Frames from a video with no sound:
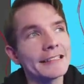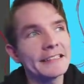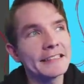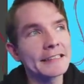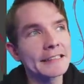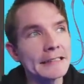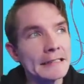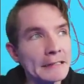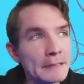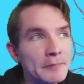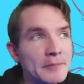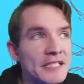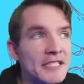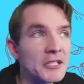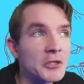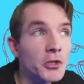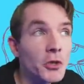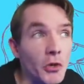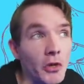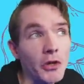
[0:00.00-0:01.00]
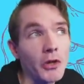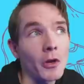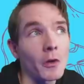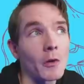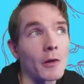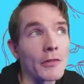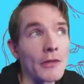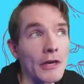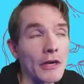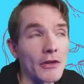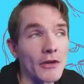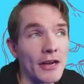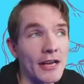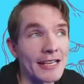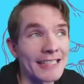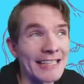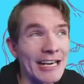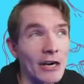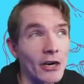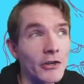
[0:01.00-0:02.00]
Clip Studio, on the other
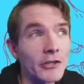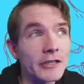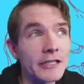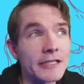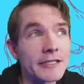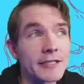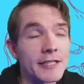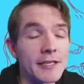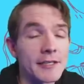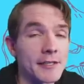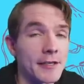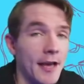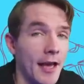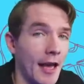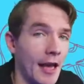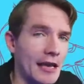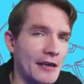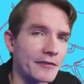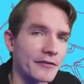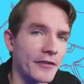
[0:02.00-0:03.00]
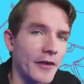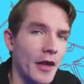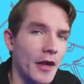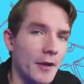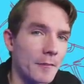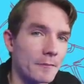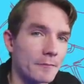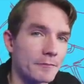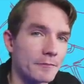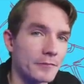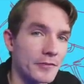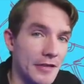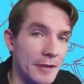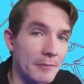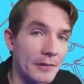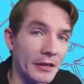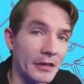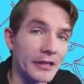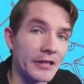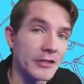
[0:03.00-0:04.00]
hand, currently doesn't have the
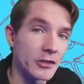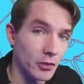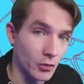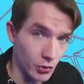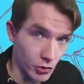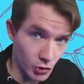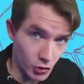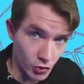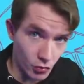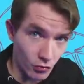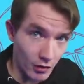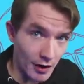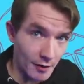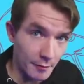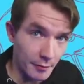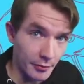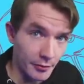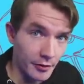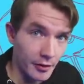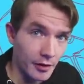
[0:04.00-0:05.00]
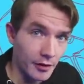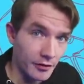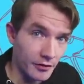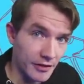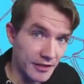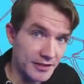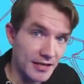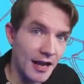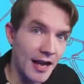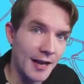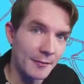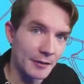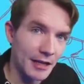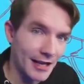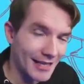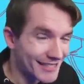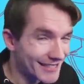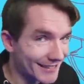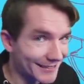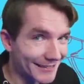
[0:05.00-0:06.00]
ability to scrub the
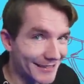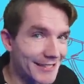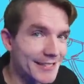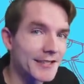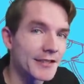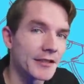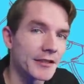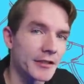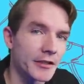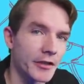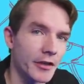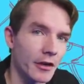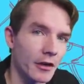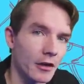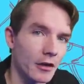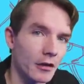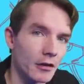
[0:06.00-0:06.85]
timeline to listen to your